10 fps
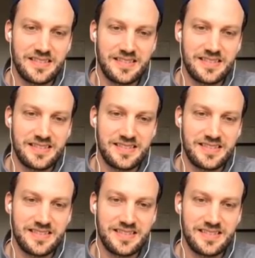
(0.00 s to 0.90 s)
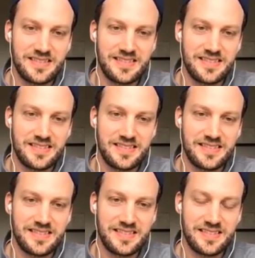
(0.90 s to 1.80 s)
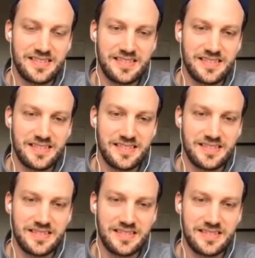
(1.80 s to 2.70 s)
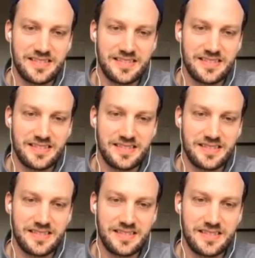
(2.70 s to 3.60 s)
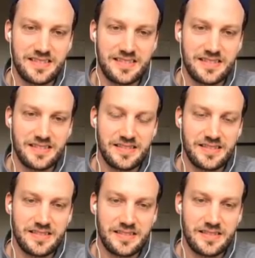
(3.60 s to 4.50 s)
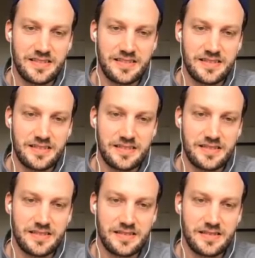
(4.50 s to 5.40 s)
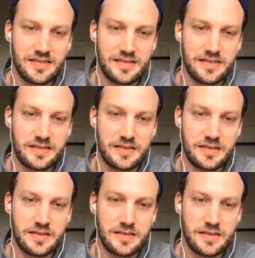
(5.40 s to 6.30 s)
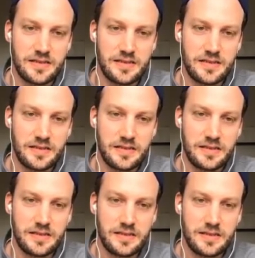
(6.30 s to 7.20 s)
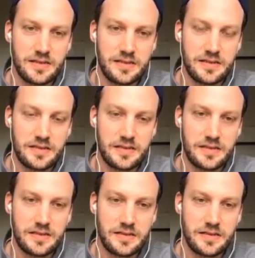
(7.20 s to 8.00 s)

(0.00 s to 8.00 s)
The person shown says nothing.